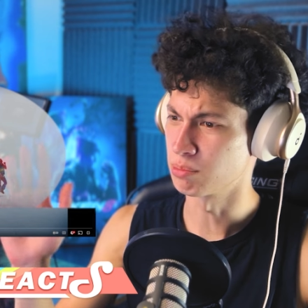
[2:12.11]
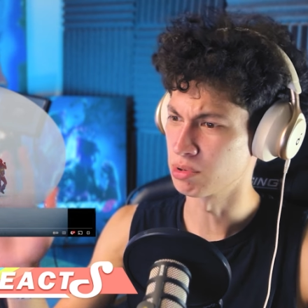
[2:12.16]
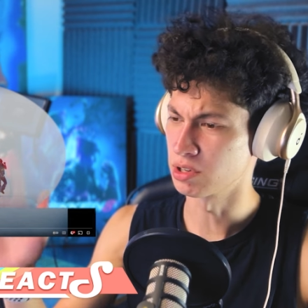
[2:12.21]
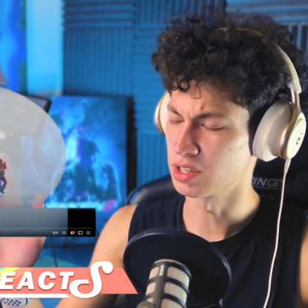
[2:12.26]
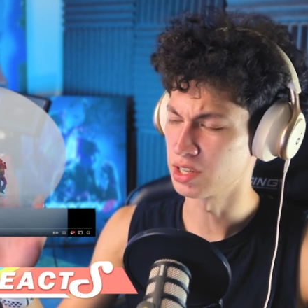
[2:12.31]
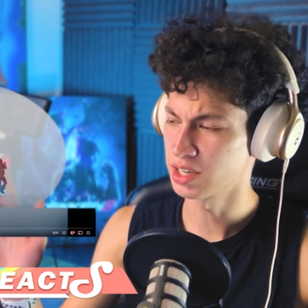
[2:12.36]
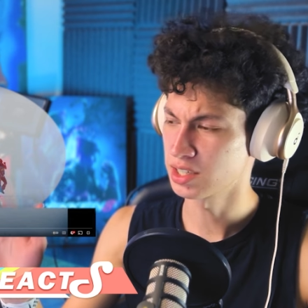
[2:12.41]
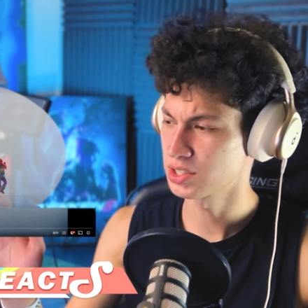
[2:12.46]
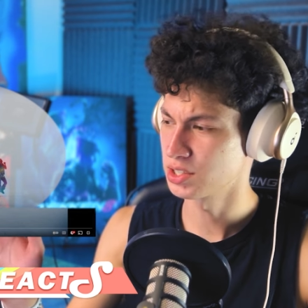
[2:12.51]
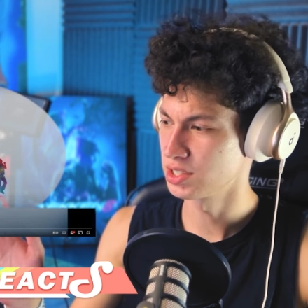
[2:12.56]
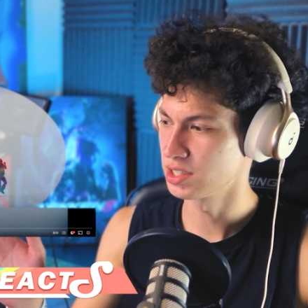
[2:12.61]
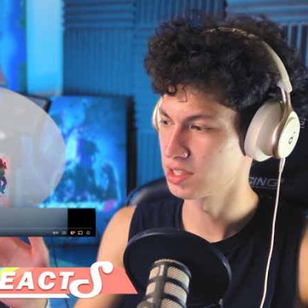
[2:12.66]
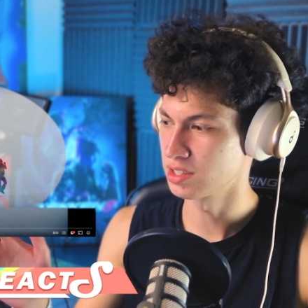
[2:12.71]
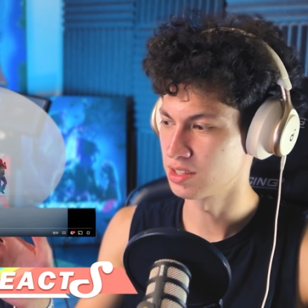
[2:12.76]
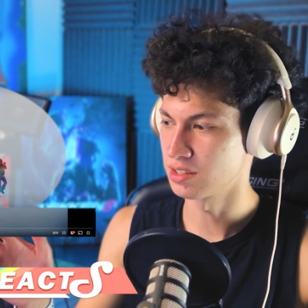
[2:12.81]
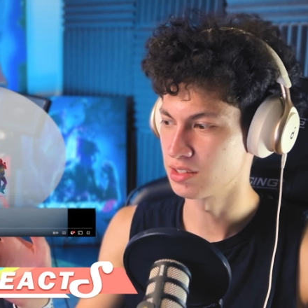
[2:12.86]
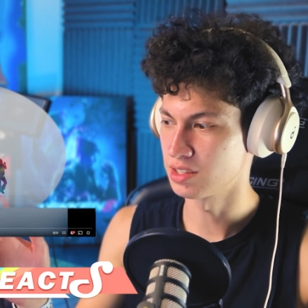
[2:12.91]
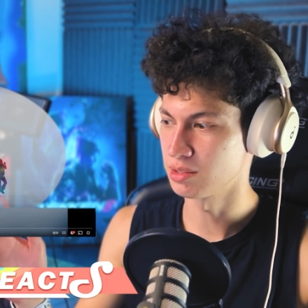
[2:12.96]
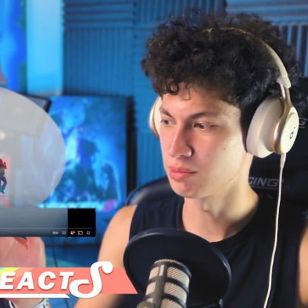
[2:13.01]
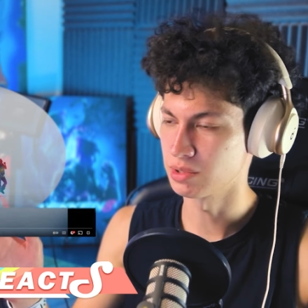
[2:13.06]
production
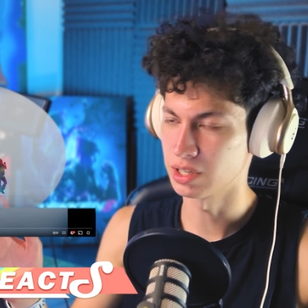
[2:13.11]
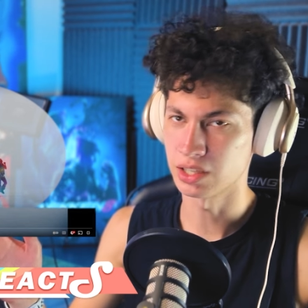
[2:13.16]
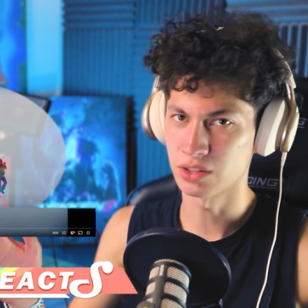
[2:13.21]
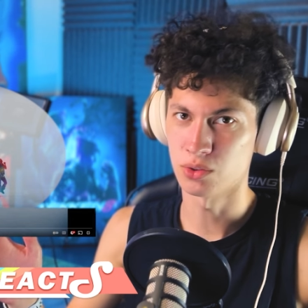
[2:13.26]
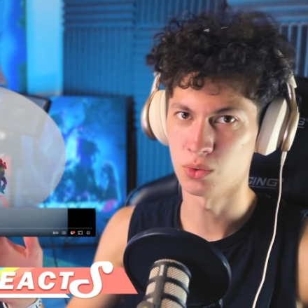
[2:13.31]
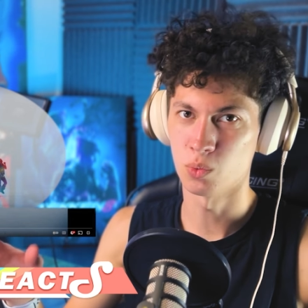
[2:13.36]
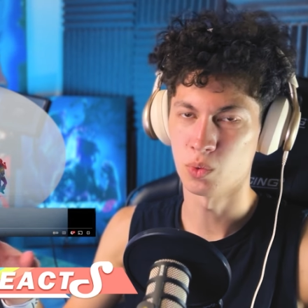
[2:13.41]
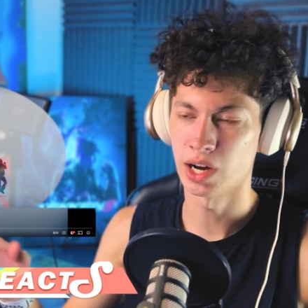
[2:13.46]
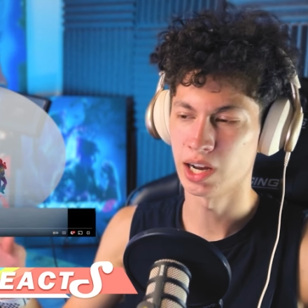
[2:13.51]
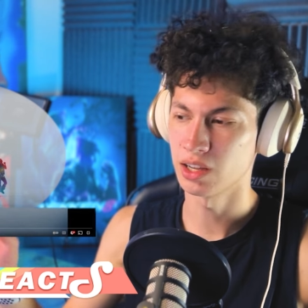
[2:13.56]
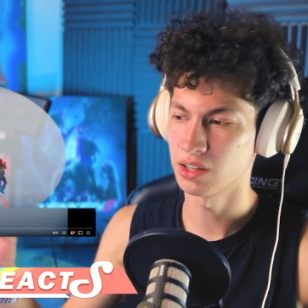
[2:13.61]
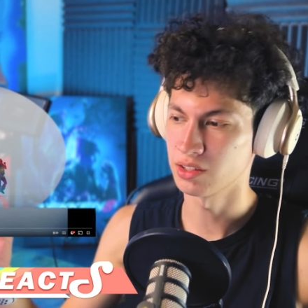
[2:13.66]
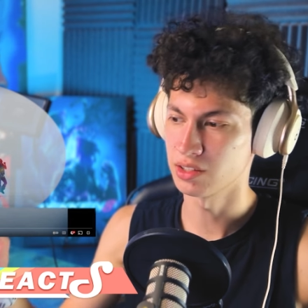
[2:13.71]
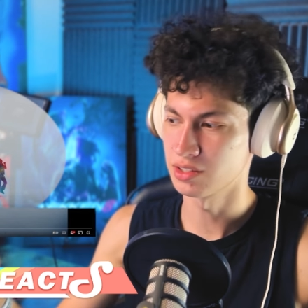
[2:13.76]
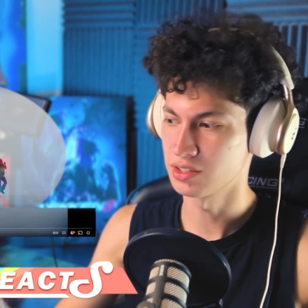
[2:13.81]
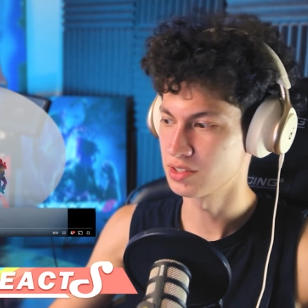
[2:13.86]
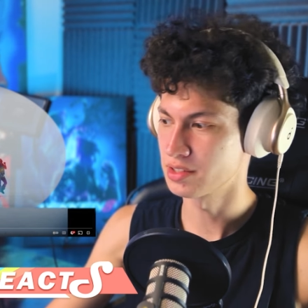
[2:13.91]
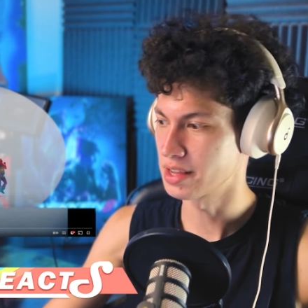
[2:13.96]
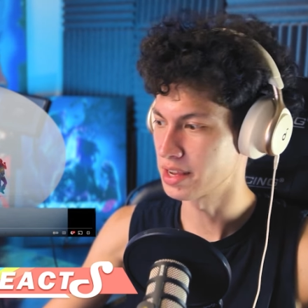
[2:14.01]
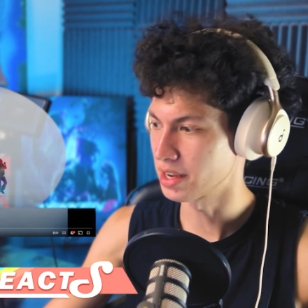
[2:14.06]
doesn't seem like the
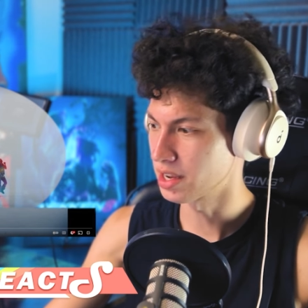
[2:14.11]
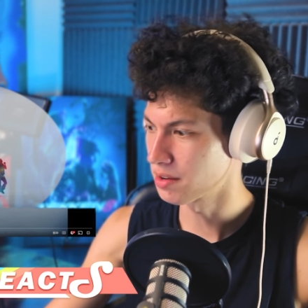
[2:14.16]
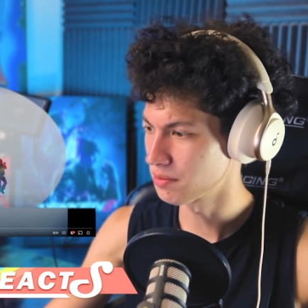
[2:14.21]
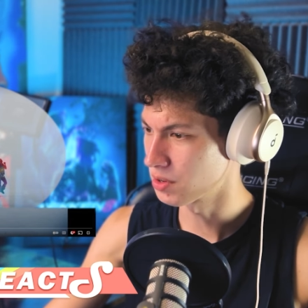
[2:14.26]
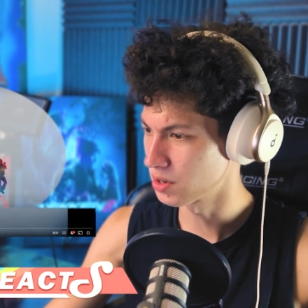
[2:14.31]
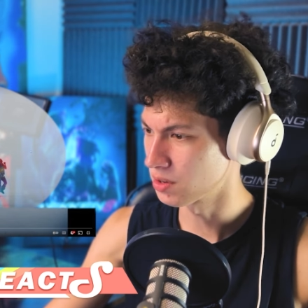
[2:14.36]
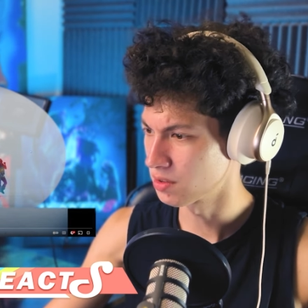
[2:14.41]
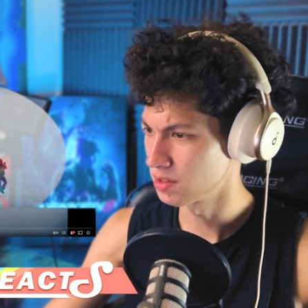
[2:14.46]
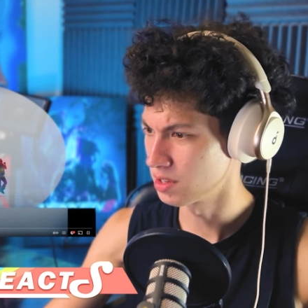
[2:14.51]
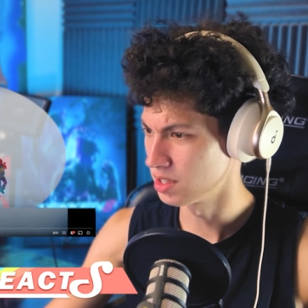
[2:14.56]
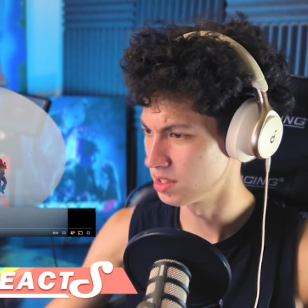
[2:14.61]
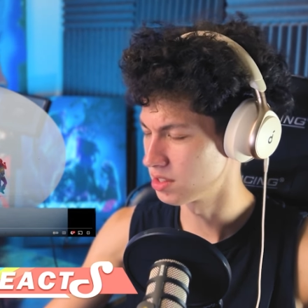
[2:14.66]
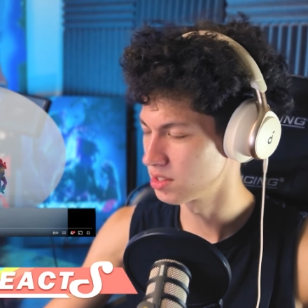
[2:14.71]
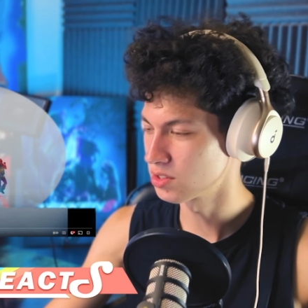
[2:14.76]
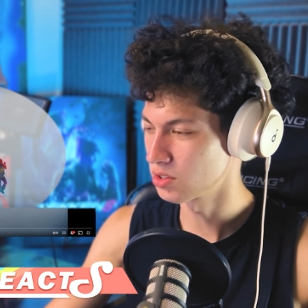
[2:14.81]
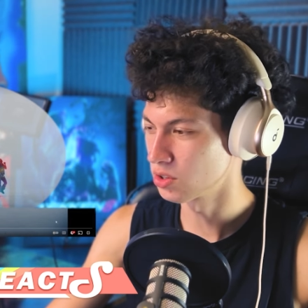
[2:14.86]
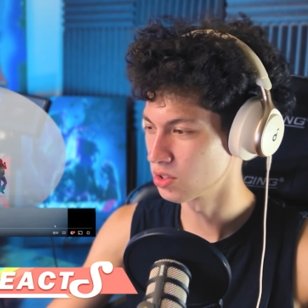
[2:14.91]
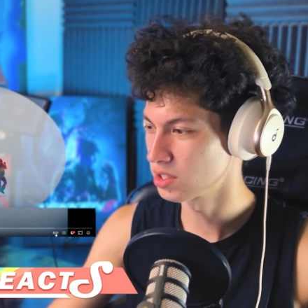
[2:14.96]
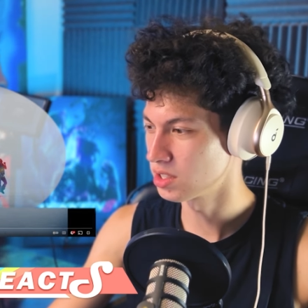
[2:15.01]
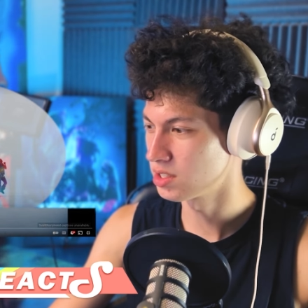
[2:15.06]
wildest thing ever. Is
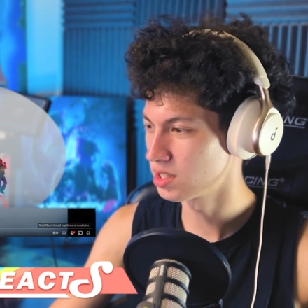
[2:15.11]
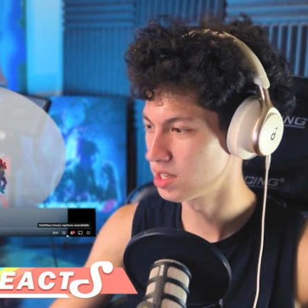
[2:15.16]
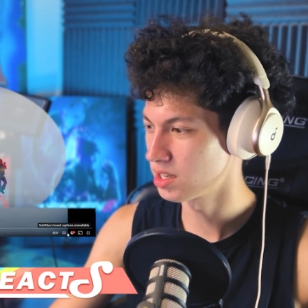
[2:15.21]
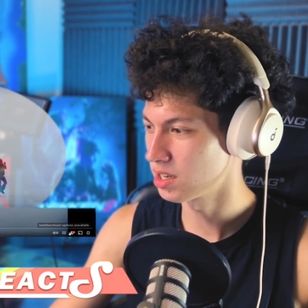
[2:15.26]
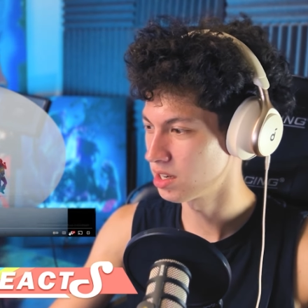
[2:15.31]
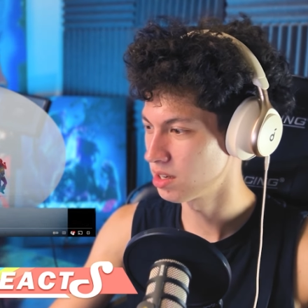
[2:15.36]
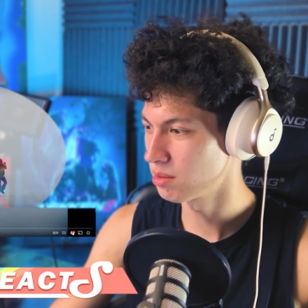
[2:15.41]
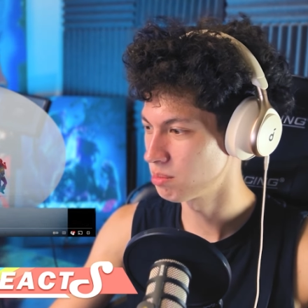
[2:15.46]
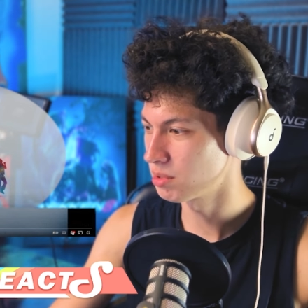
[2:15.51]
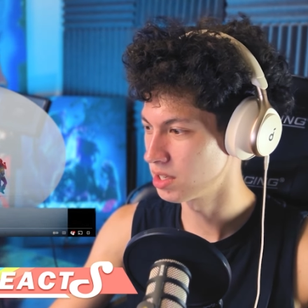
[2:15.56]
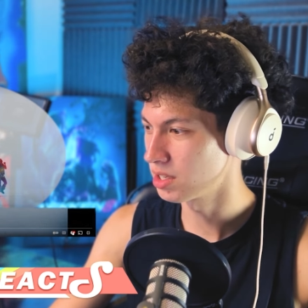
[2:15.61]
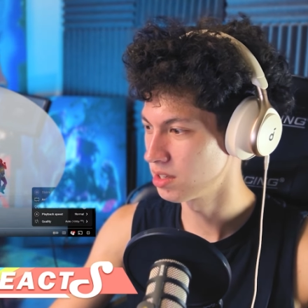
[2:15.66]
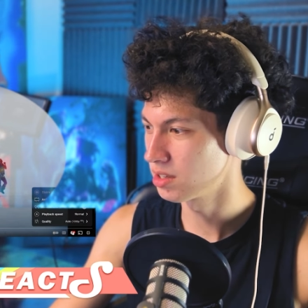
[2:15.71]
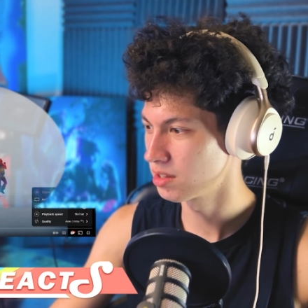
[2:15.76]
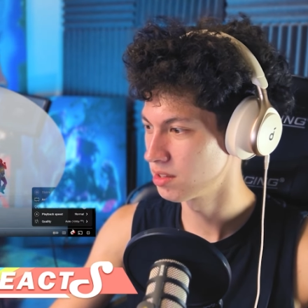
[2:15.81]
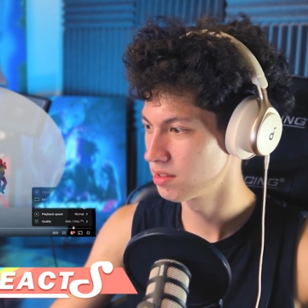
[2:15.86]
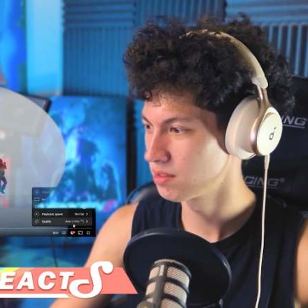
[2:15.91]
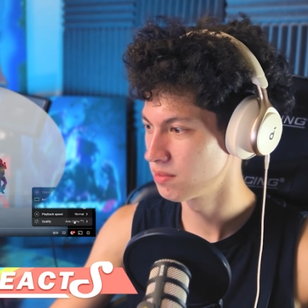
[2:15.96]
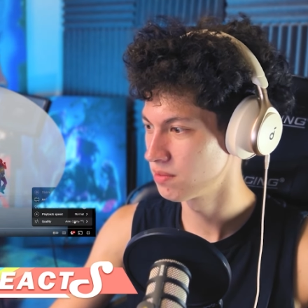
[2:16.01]
this only 1080p?